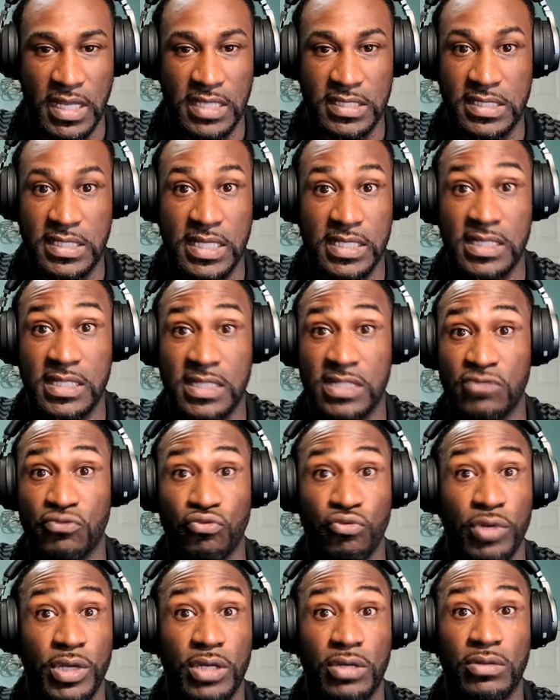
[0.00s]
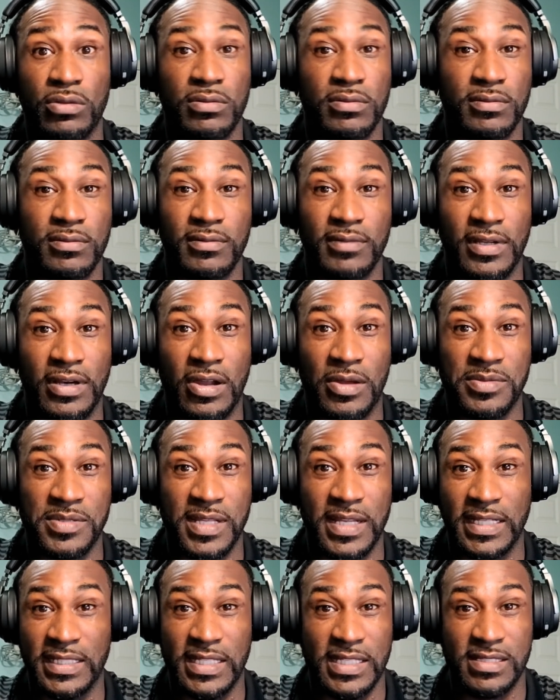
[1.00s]
this isn't real. You know what I'm
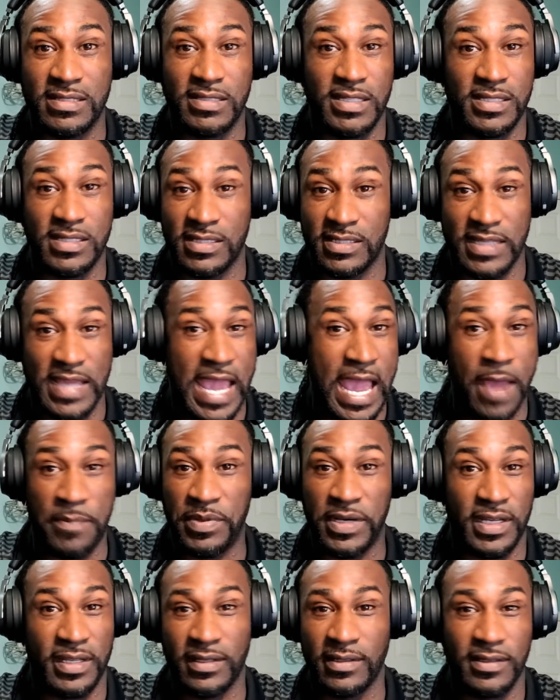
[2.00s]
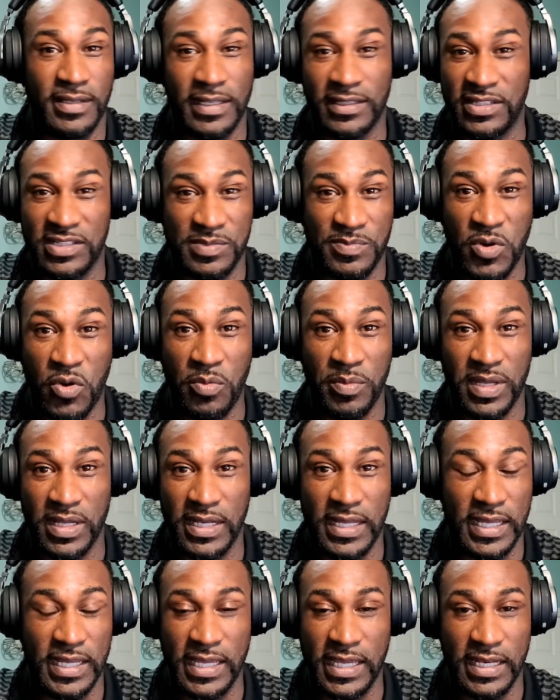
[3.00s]
saying? Like this isn't happening at this
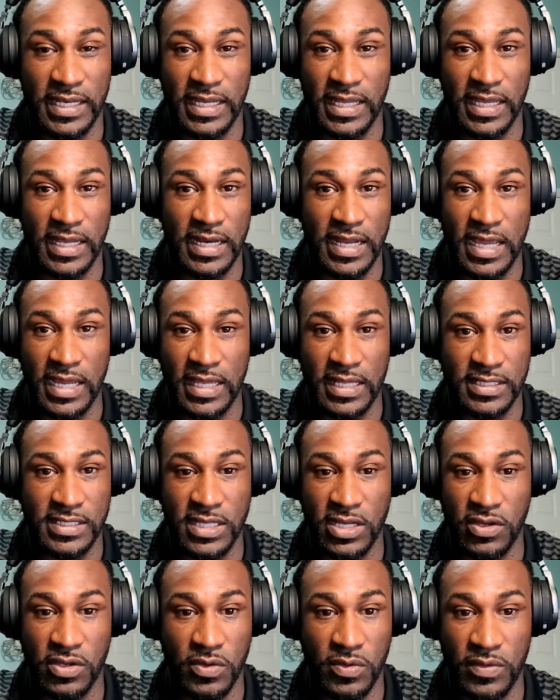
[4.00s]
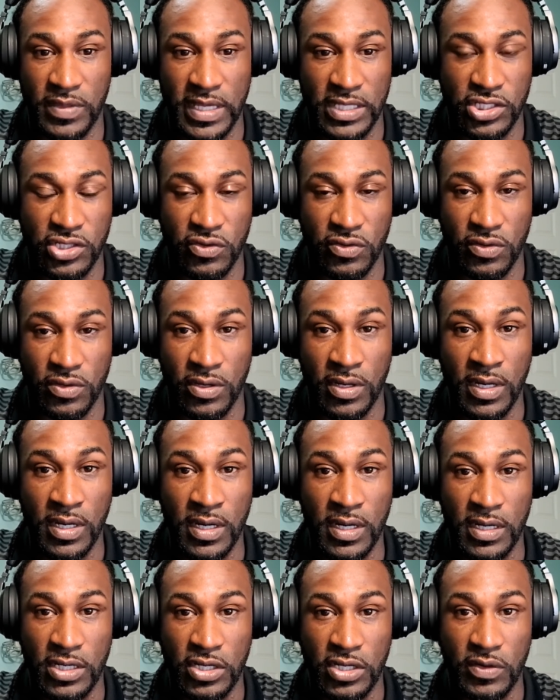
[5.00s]
moment. Like, and I can tell you that you're
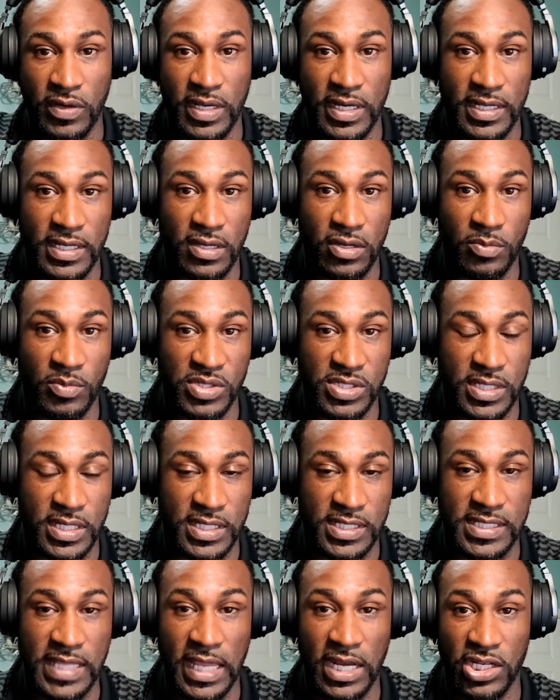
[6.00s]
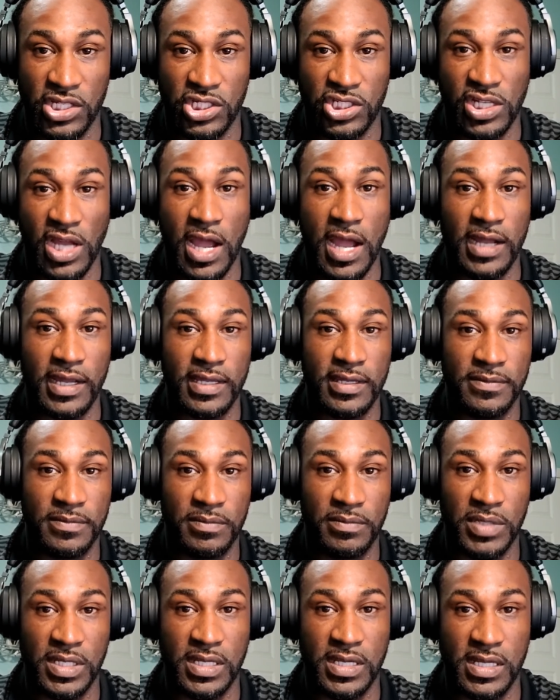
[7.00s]
almost in a state of shock
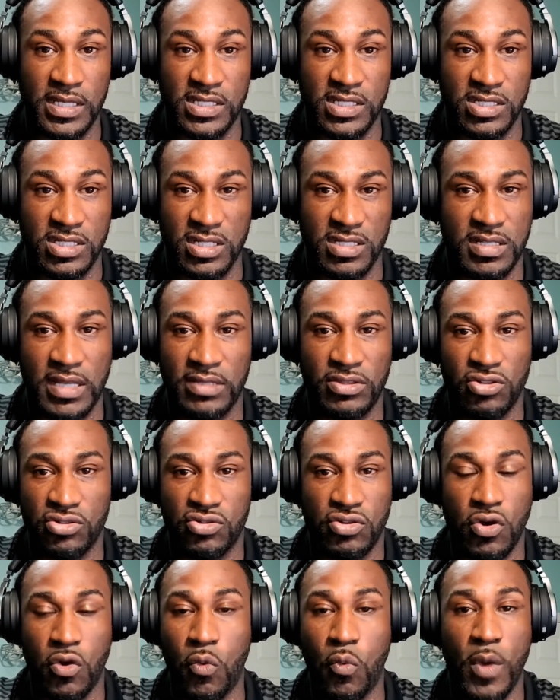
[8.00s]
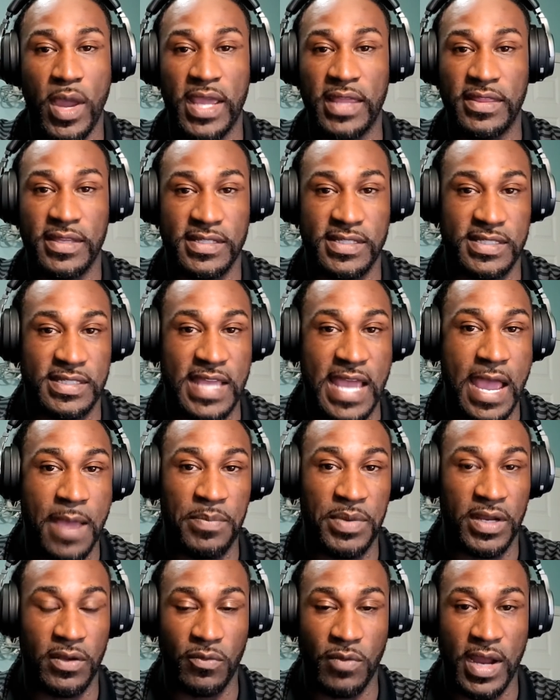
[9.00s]
because it's just like, there's no way this is
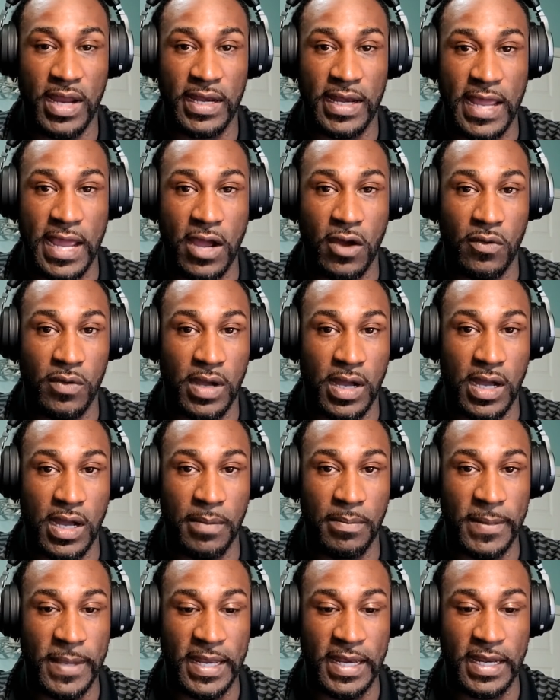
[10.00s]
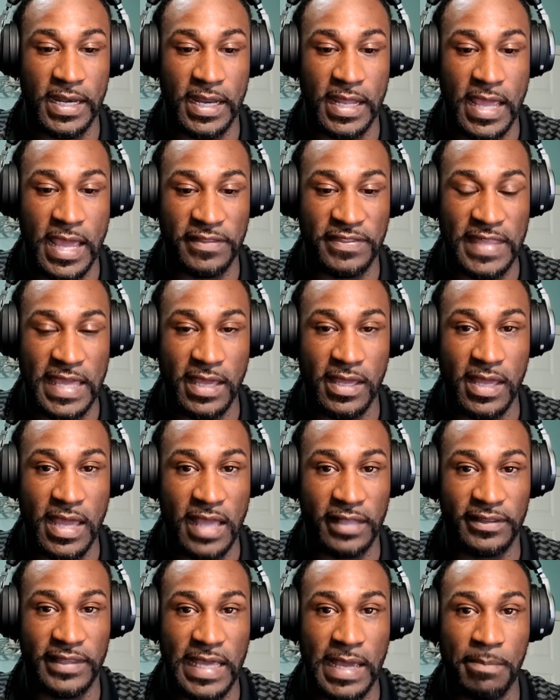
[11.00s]
happening right now. At
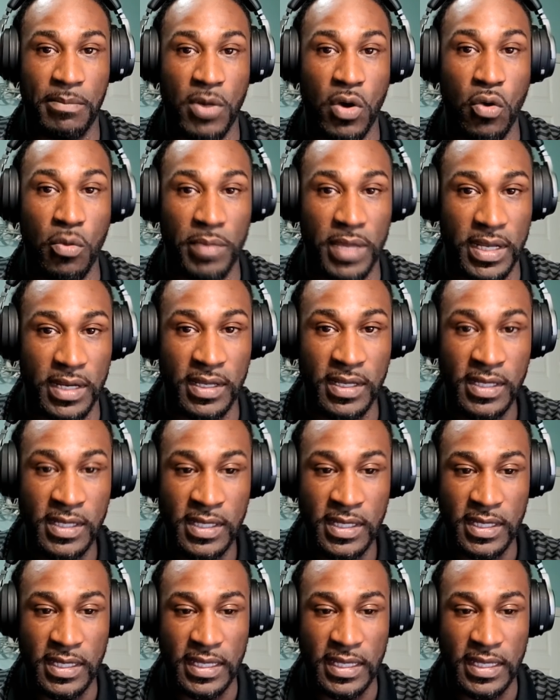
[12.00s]
that moment,